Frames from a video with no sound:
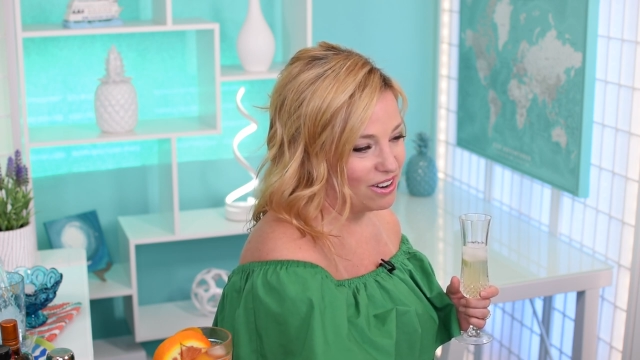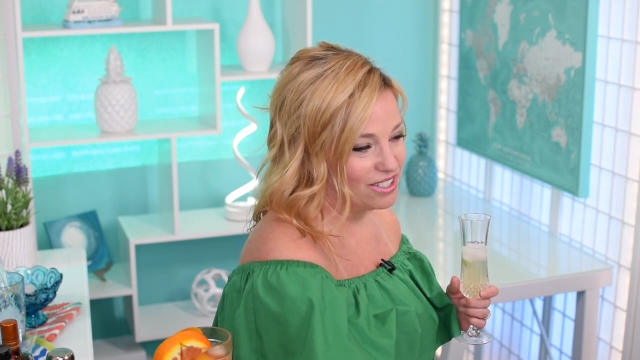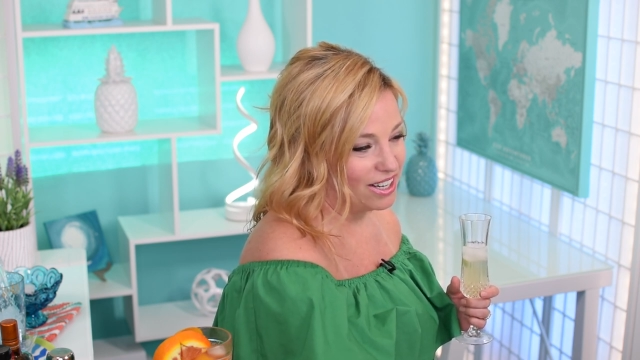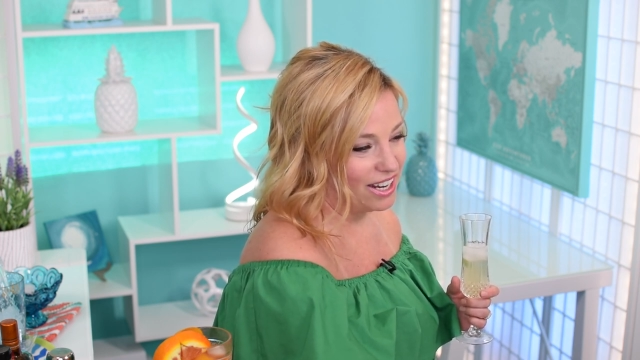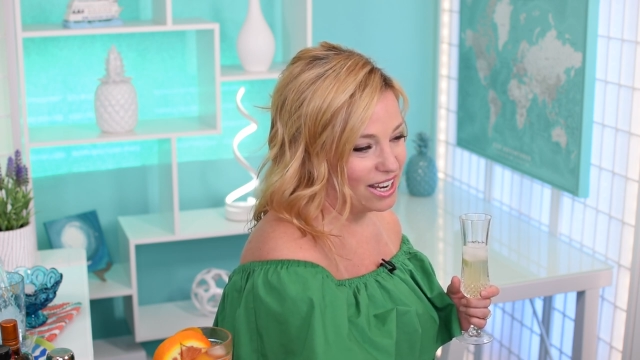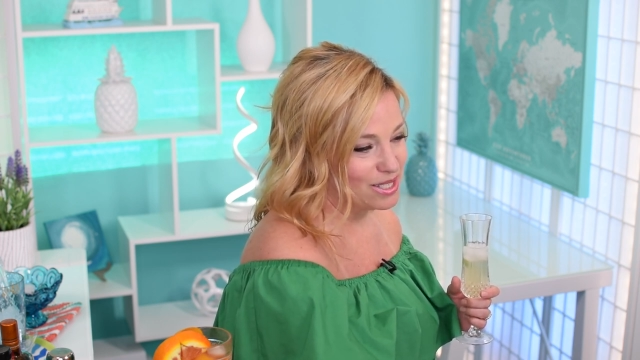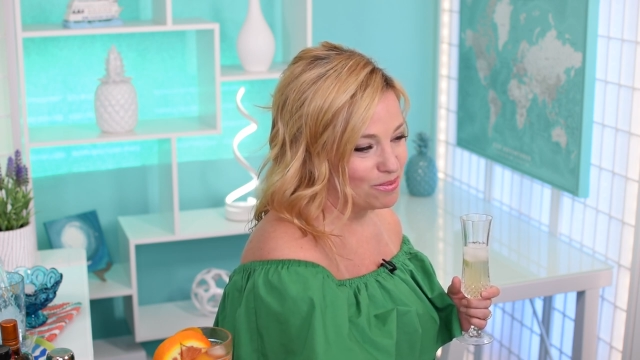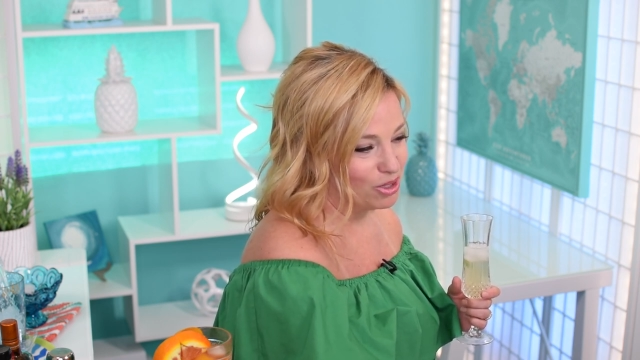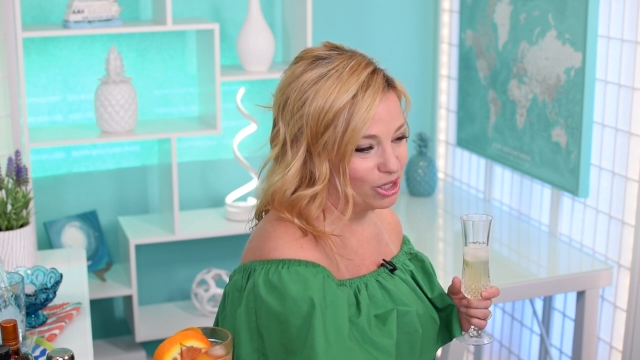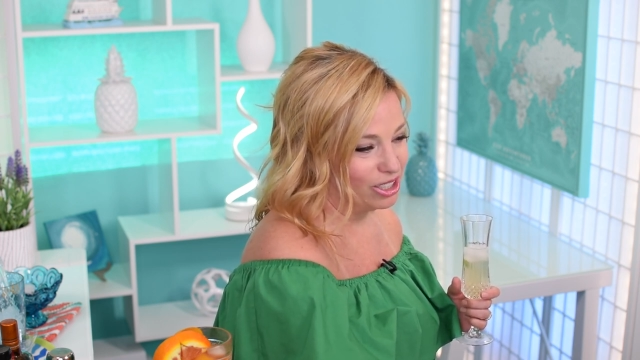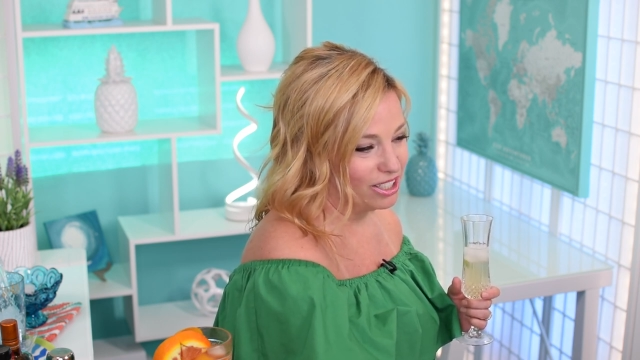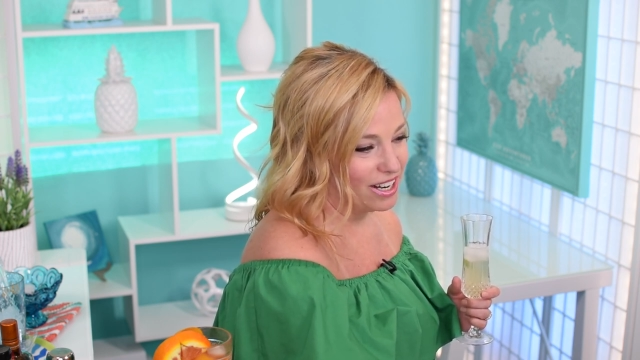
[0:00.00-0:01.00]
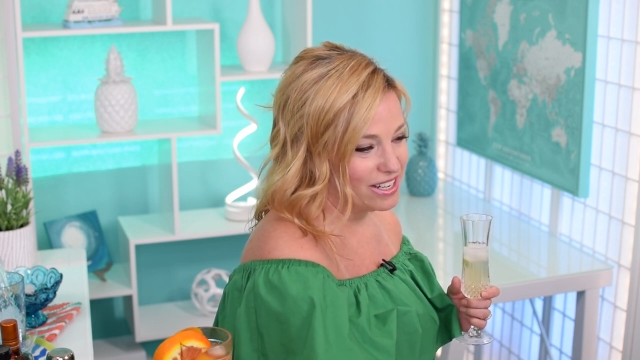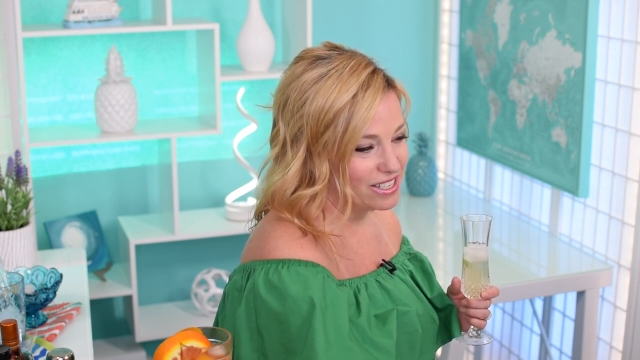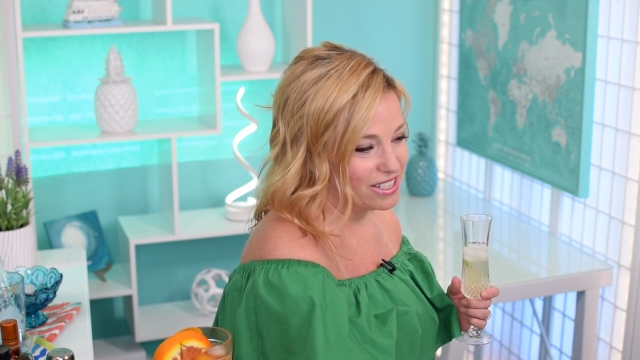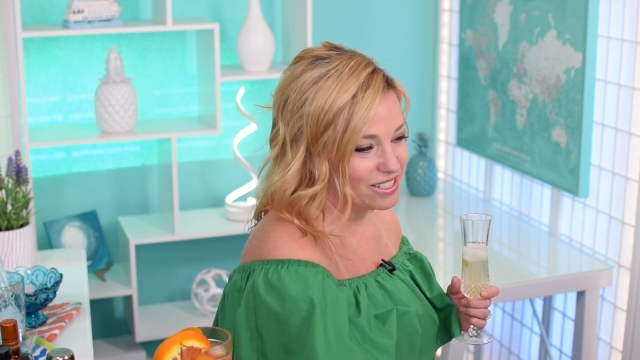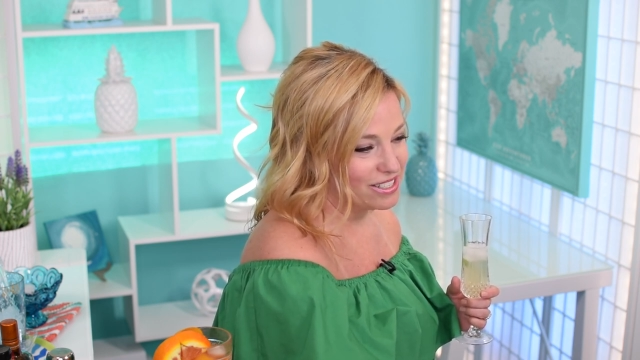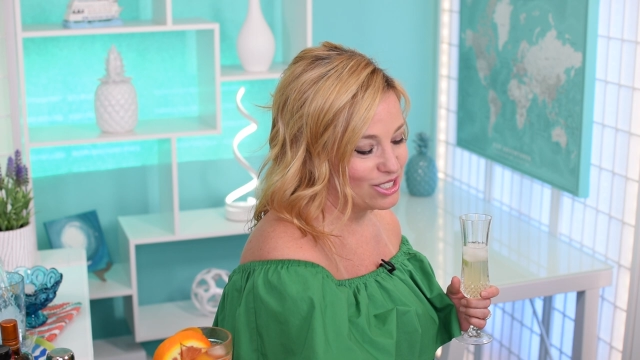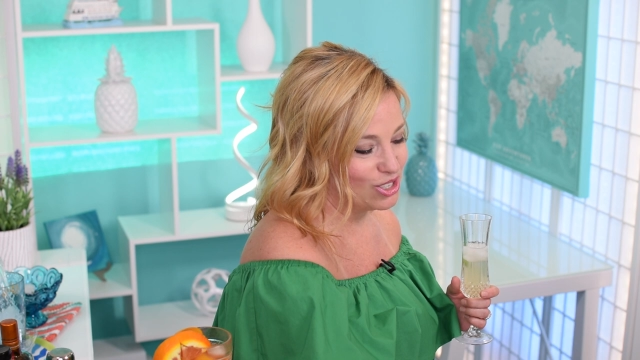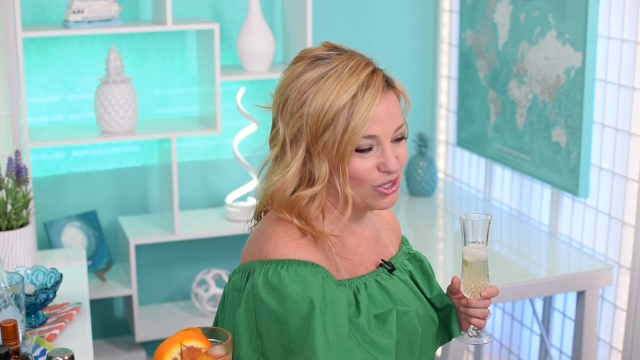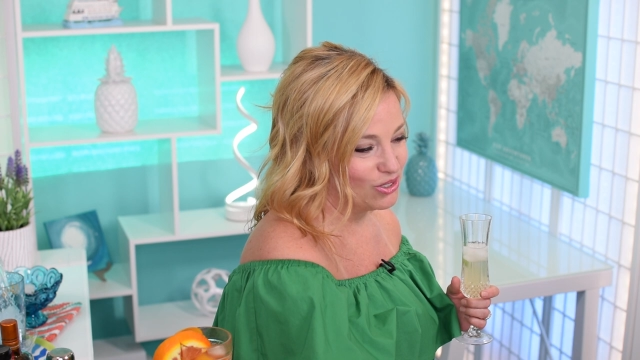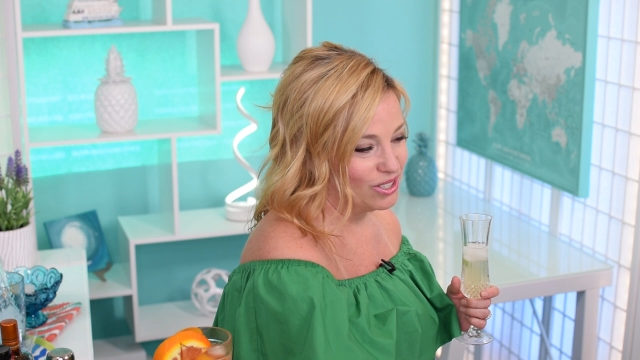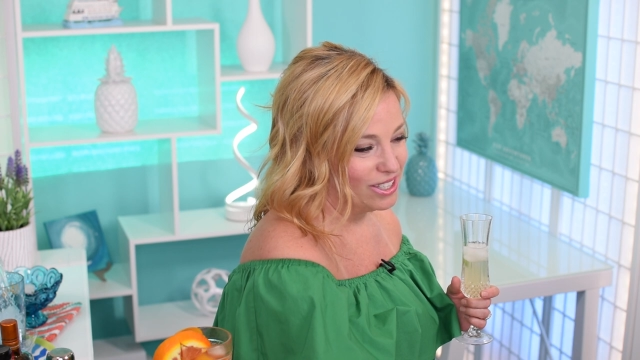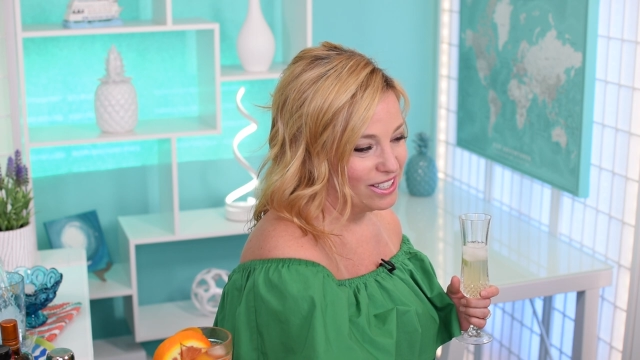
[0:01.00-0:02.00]
Doug had some really good ideas,
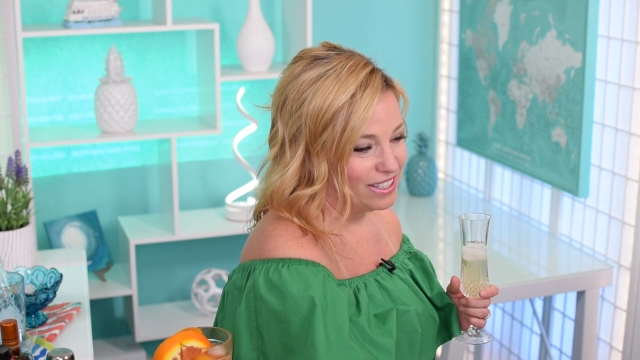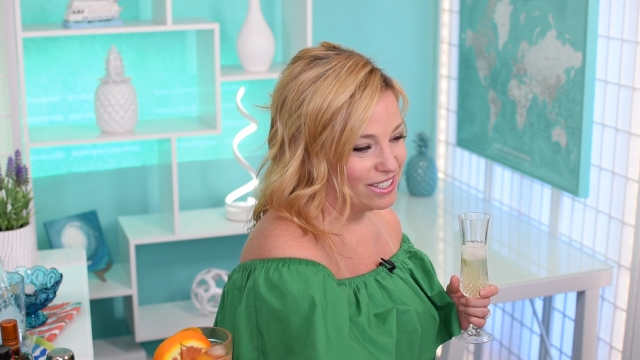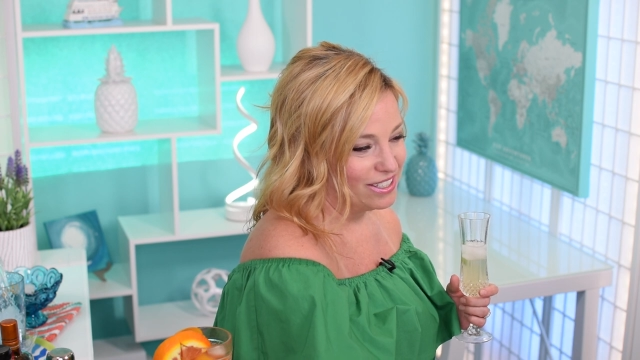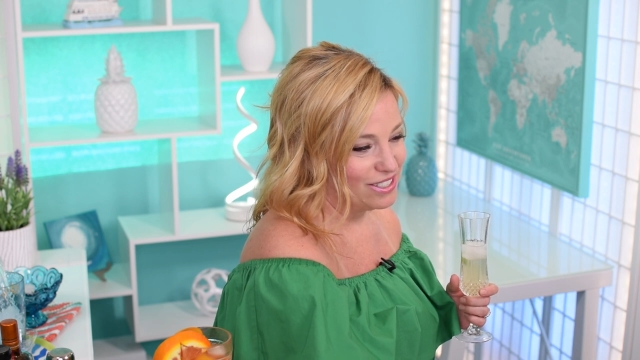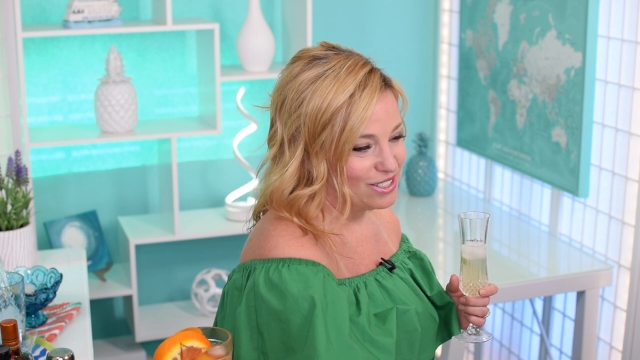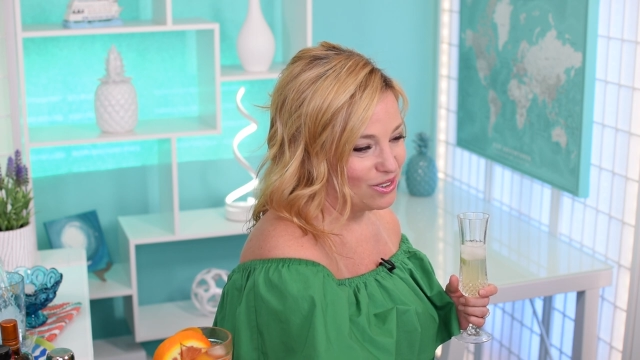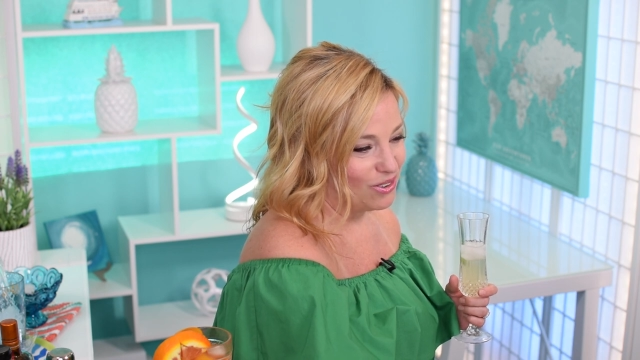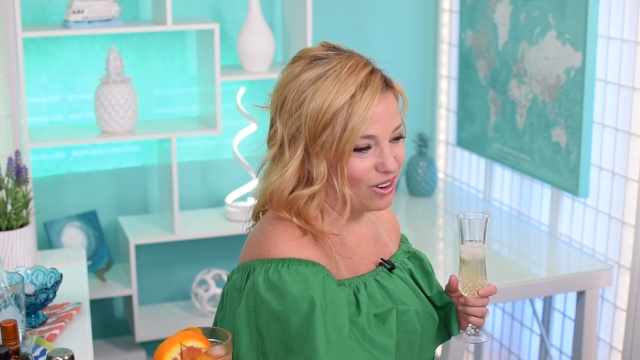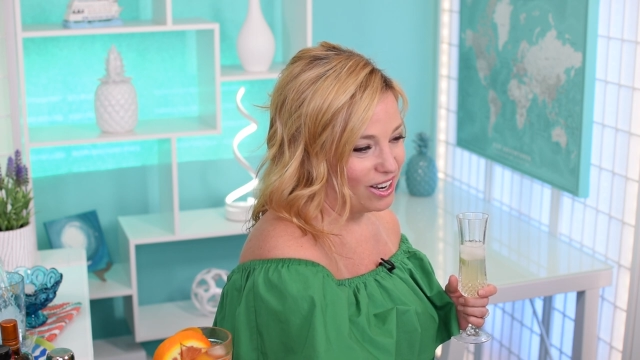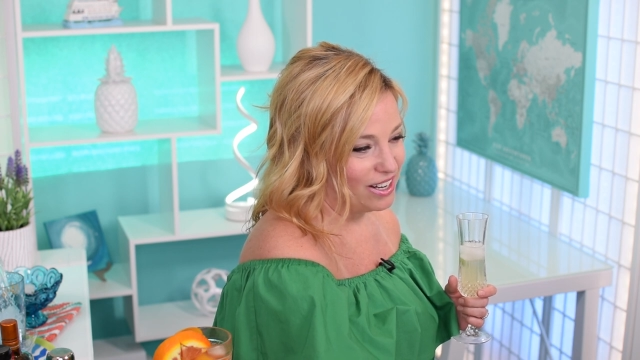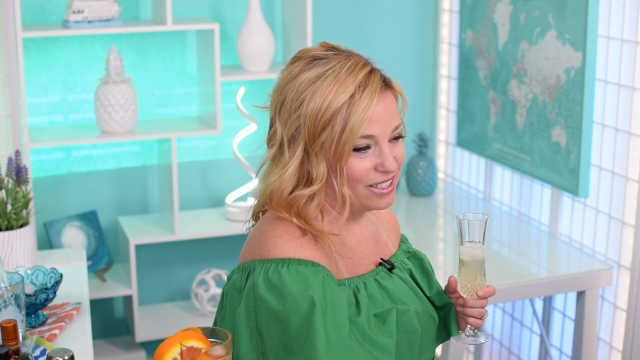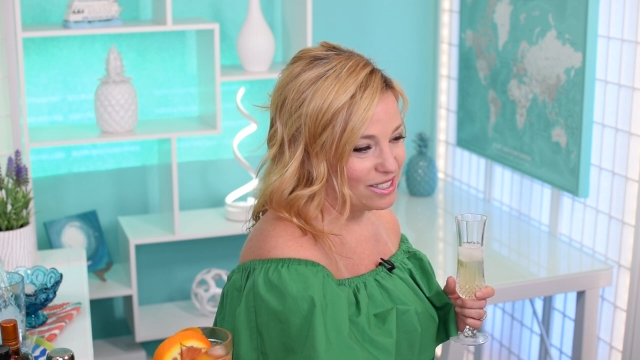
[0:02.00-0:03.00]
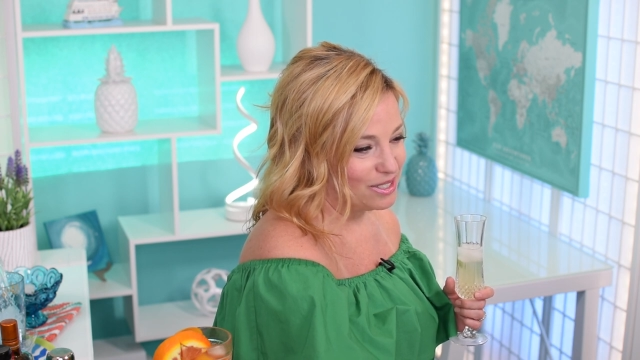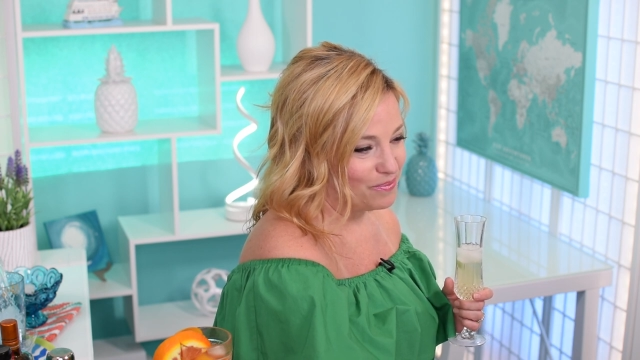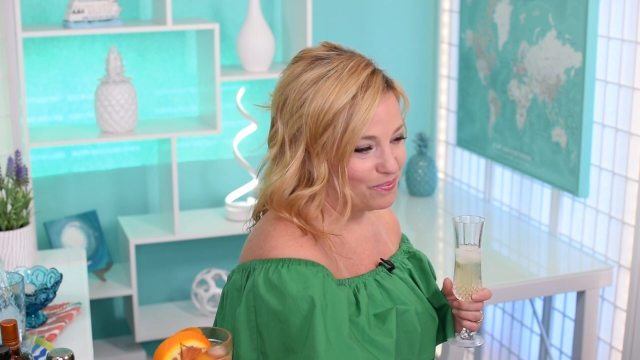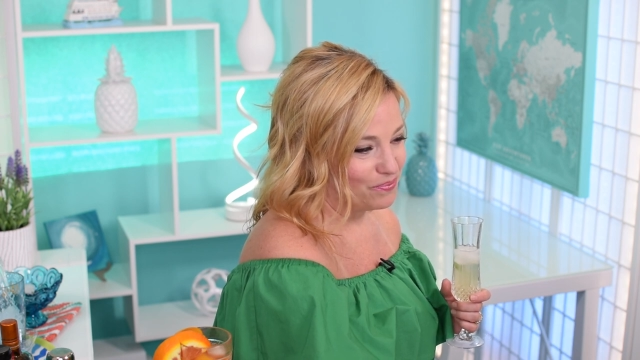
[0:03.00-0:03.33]
too. So great.